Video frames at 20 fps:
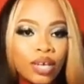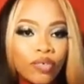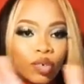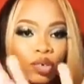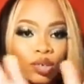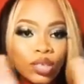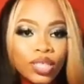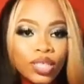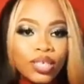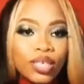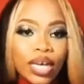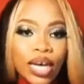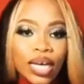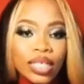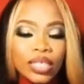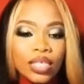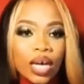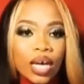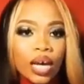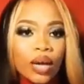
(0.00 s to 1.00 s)
I forgot to tell you
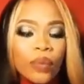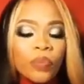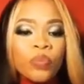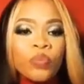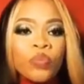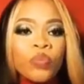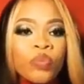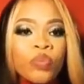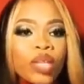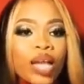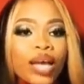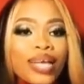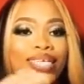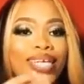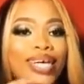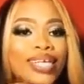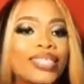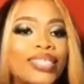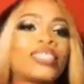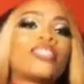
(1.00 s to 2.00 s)
guys that. I
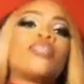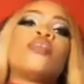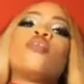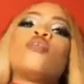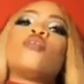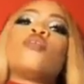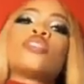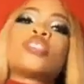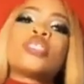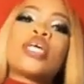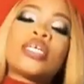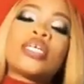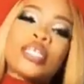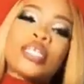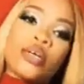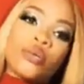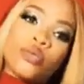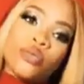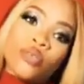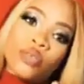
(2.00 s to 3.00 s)
dance a lot. That's
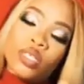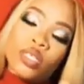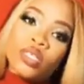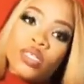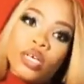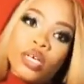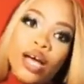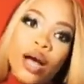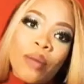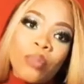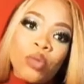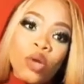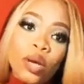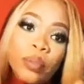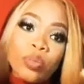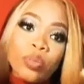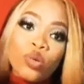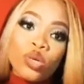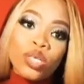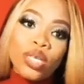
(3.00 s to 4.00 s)
like one of the things. I'm not a
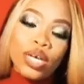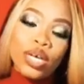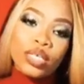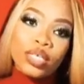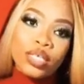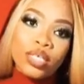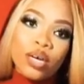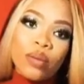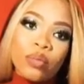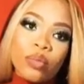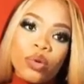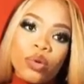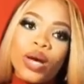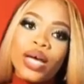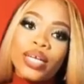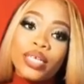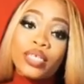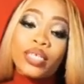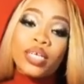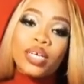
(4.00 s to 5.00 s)
pro dancer, but
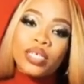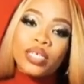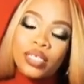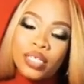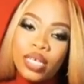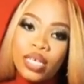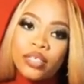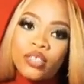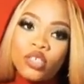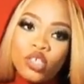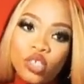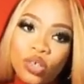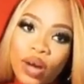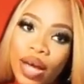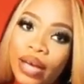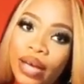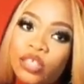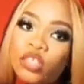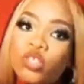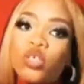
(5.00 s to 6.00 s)
I did dance. I did
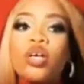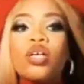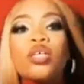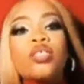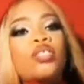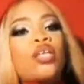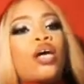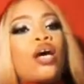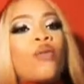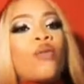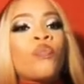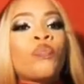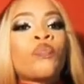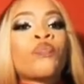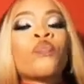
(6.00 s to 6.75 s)
try. Do you understand?